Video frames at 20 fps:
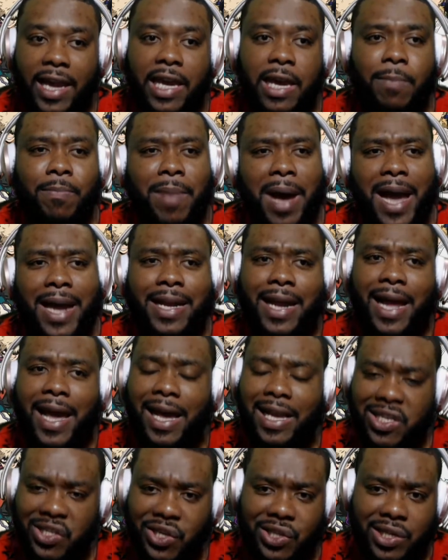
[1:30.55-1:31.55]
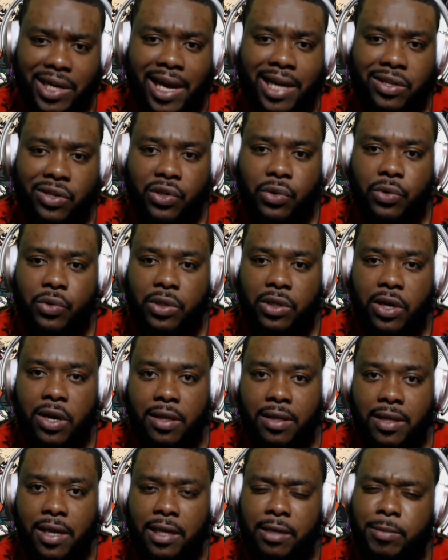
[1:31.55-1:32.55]
He might hesitate to do
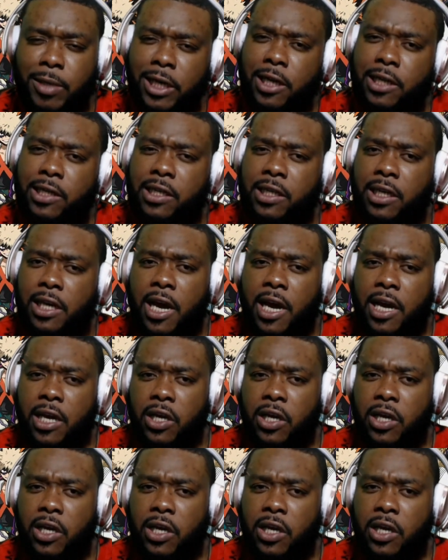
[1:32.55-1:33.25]
certain things because he